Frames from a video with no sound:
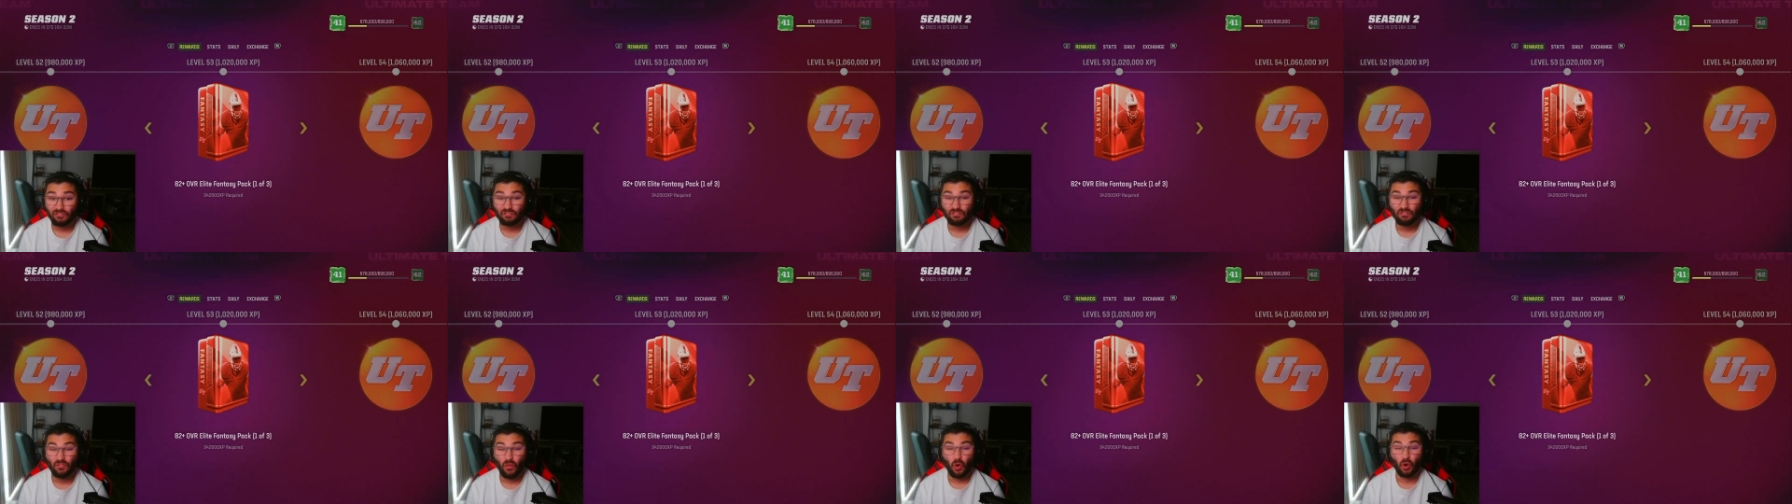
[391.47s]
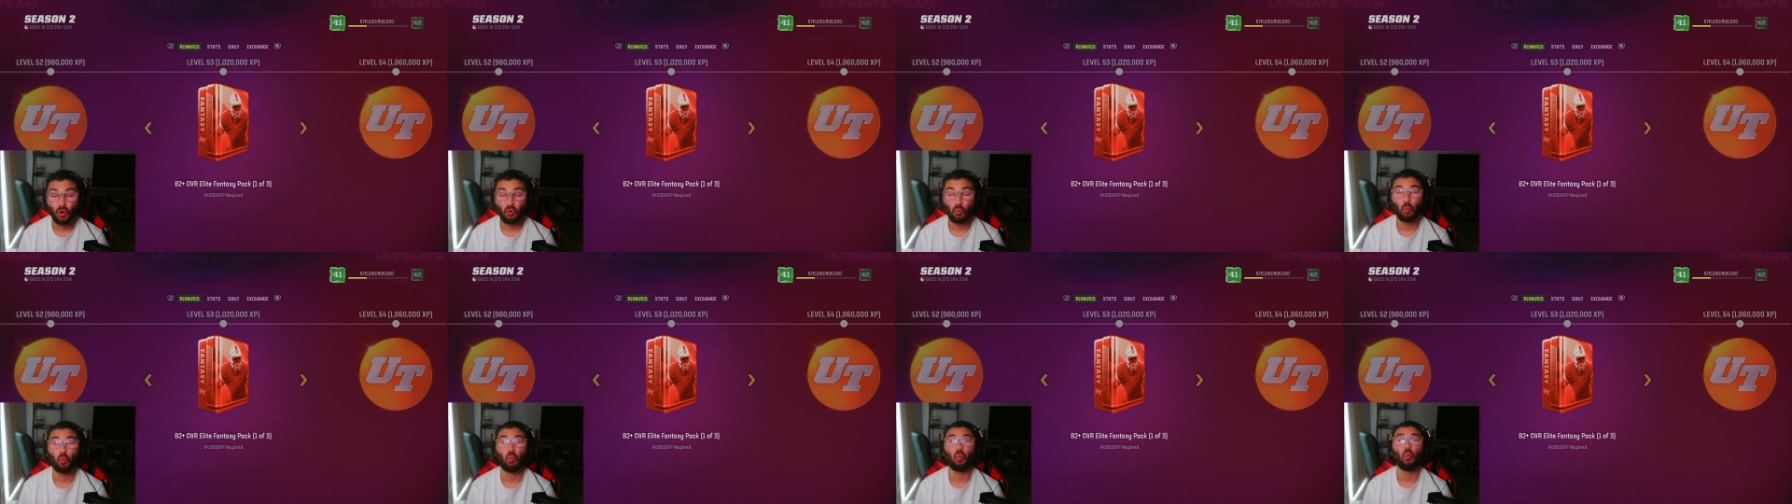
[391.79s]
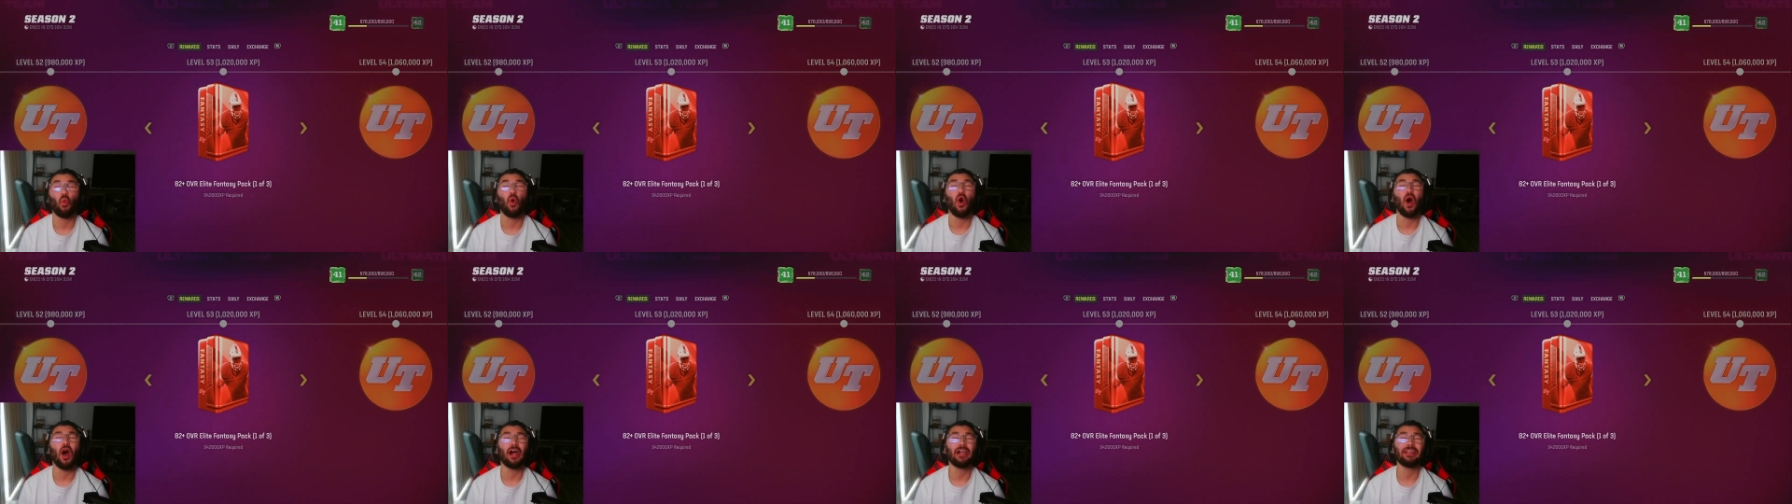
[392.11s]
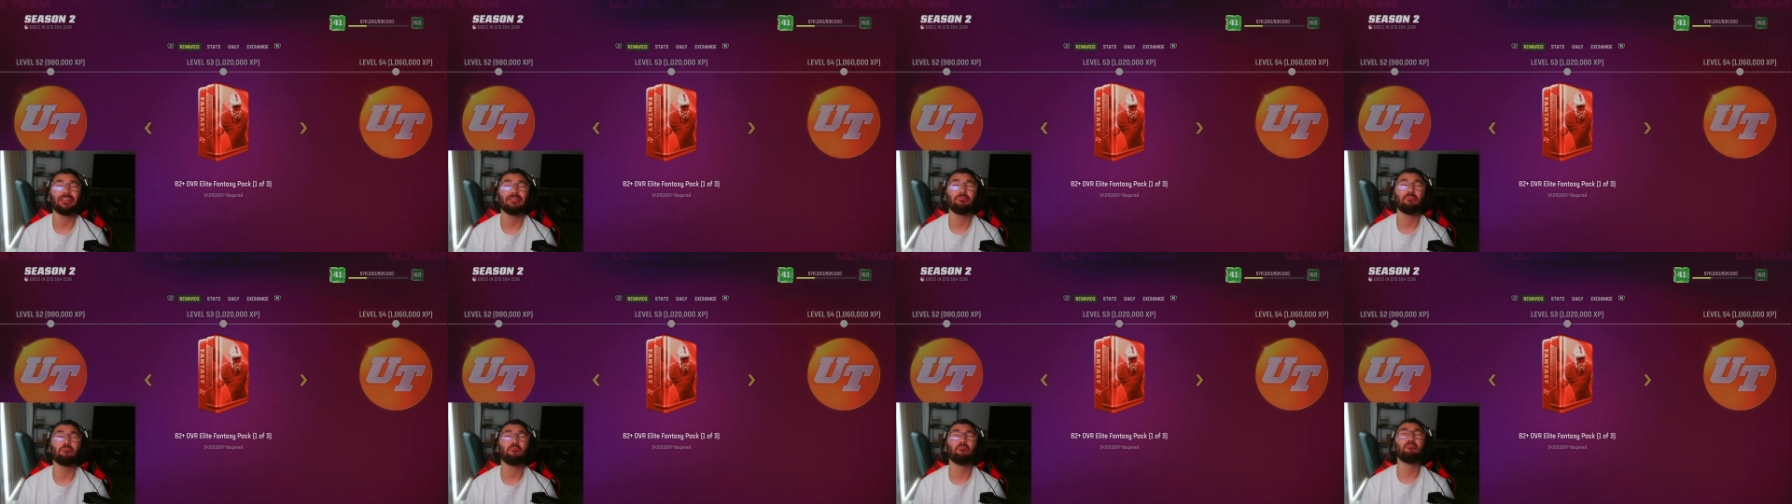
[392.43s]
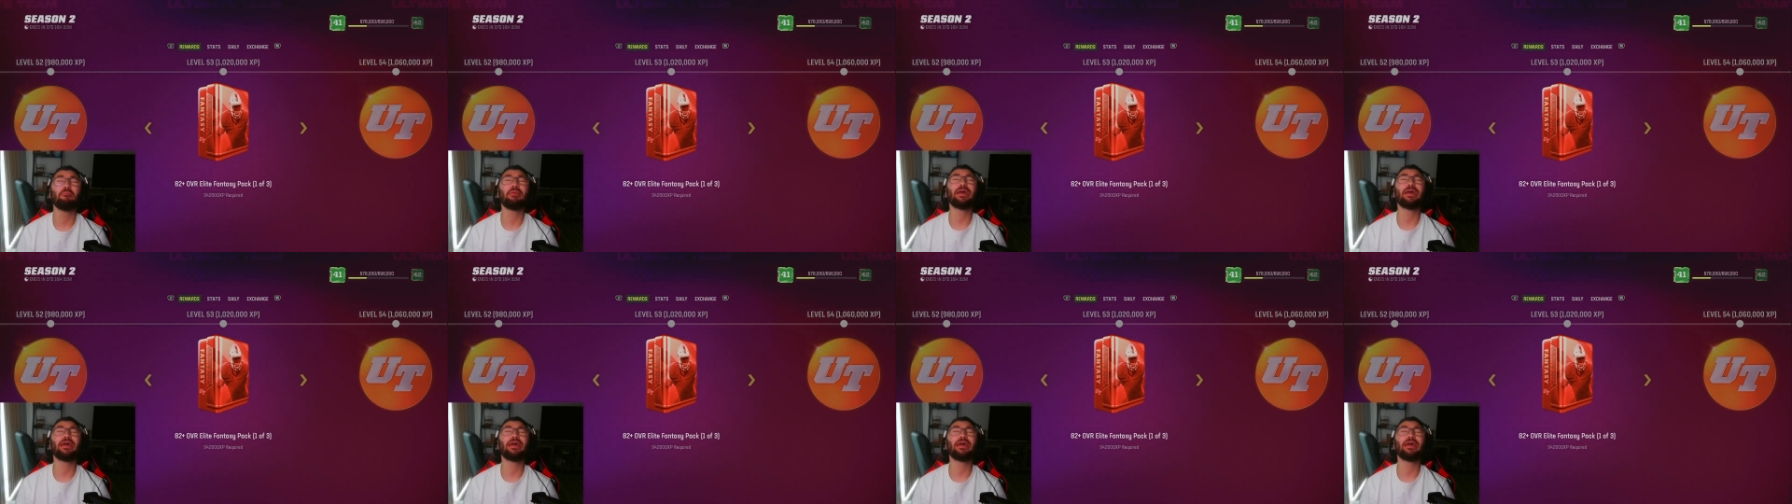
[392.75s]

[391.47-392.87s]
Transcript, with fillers: for 1